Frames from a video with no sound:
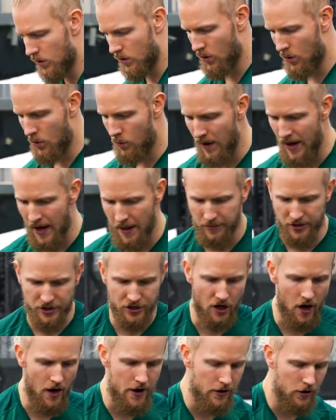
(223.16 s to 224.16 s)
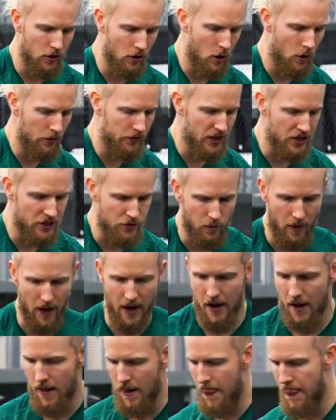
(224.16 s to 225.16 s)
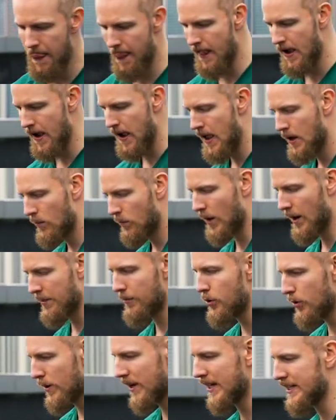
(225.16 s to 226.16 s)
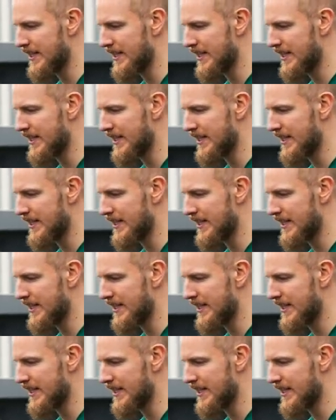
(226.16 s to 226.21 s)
or when I'm starting to go this way, what I'm doing